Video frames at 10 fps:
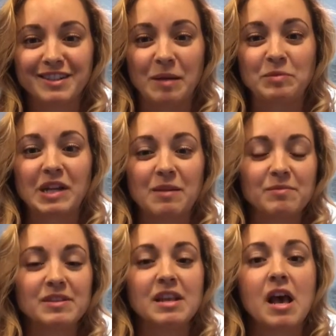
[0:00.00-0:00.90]

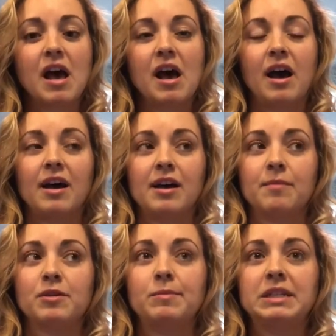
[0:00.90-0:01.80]
symptoms
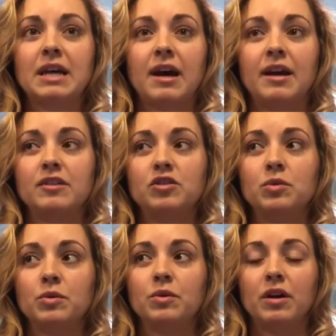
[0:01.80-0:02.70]
could be tied
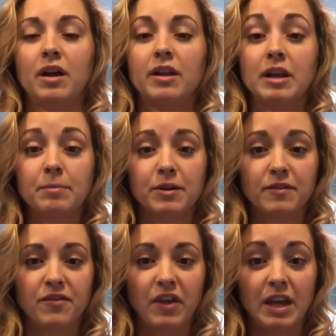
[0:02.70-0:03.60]
to a number
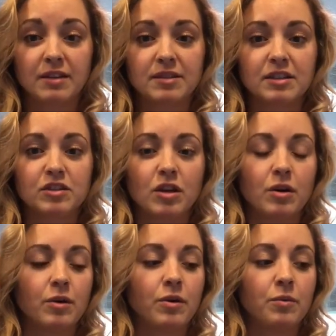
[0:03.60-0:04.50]
of things. And
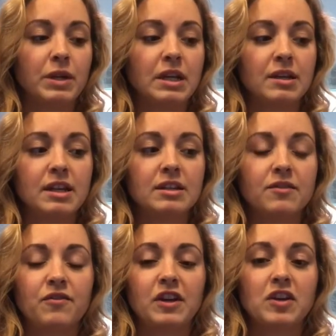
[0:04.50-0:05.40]
so we need
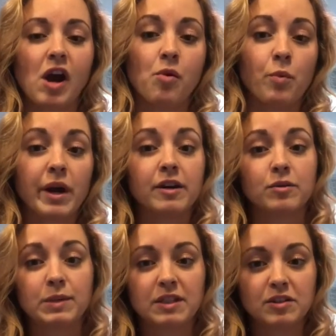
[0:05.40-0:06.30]
to figure out, where
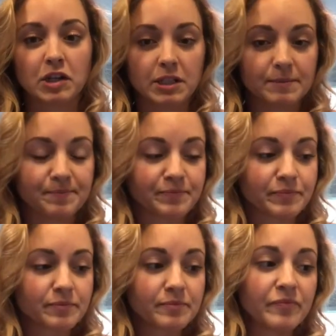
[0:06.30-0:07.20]
do we start?
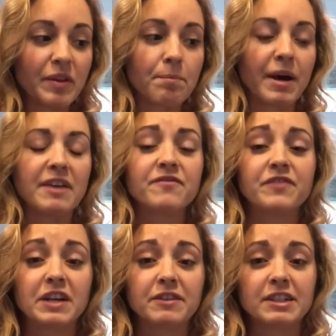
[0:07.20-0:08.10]
My
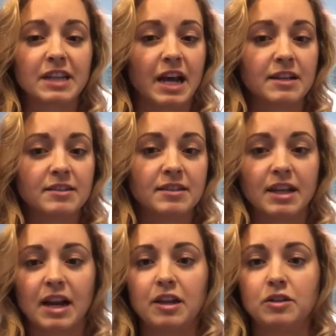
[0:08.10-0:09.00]
favorite test
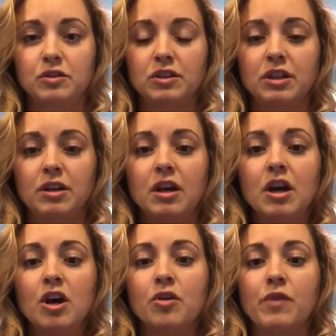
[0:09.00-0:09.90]
that I usually
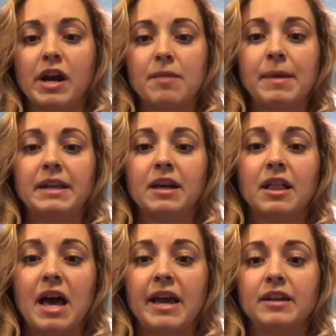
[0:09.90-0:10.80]
recommend to
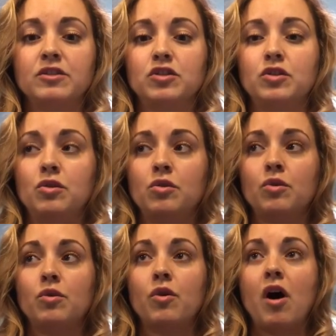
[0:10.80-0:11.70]
clients
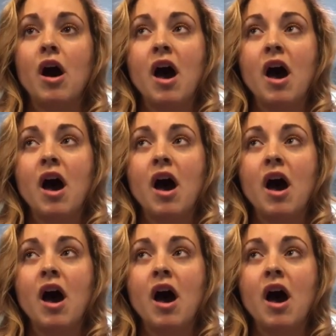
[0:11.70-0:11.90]
who